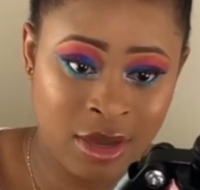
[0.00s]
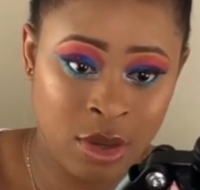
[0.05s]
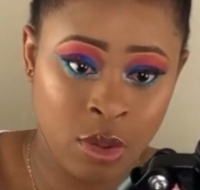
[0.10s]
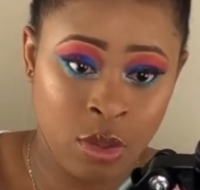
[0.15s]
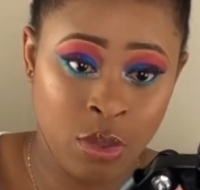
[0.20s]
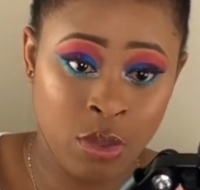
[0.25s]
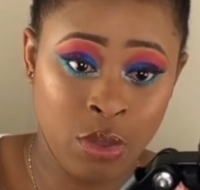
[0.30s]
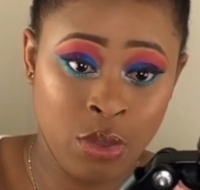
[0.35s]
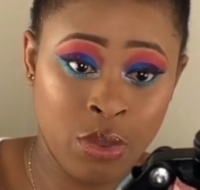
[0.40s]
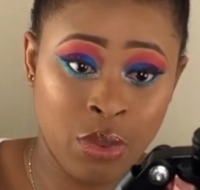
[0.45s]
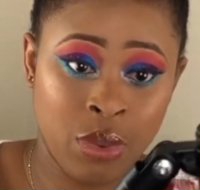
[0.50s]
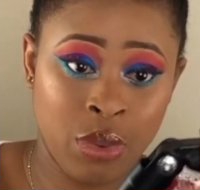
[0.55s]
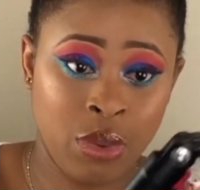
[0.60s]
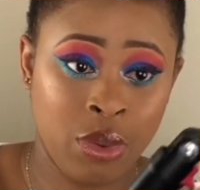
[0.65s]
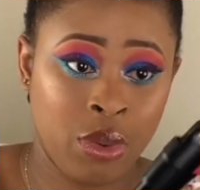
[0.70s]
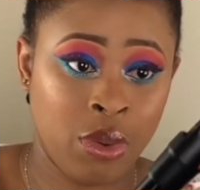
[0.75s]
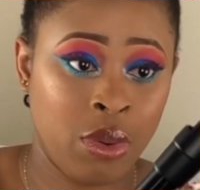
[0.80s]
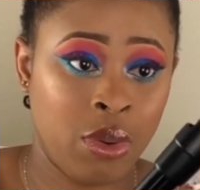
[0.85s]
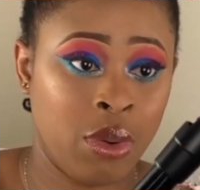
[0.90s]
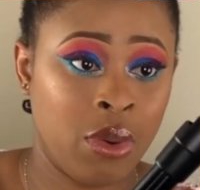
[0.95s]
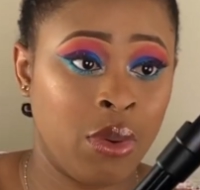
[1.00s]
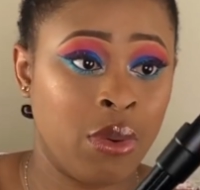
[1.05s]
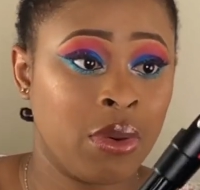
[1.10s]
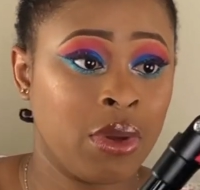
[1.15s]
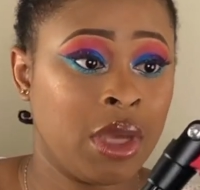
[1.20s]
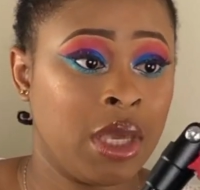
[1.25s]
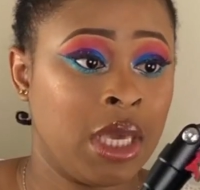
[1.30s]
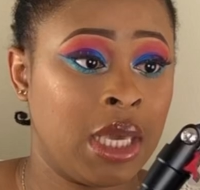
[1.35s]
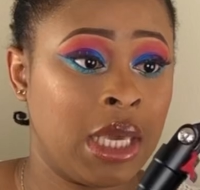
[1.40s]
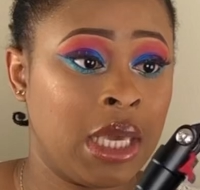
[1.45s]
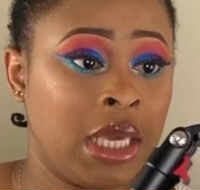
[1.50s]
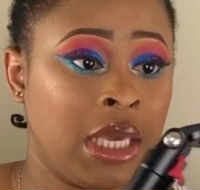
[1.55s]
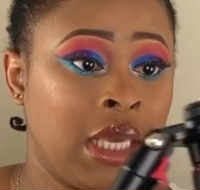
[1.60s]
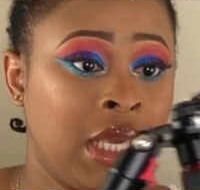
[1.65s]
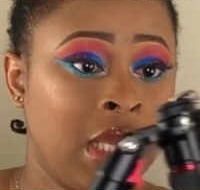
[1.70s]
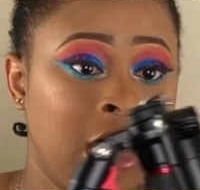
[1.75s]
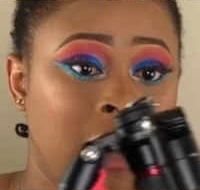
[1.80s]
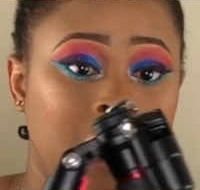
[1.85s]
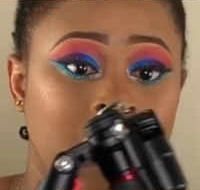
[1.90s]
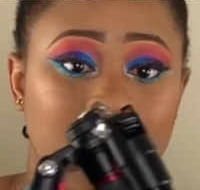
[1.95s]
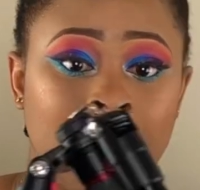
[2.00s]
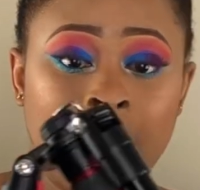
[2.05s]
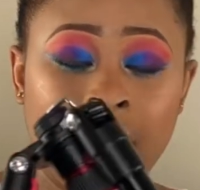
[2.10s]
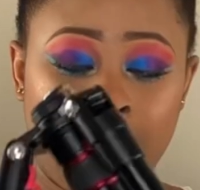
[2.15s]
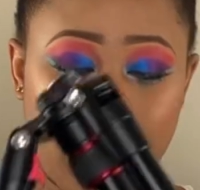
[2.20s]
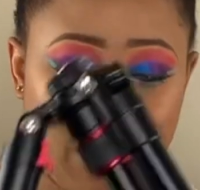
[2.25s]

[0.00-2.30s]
Ooh, okay. What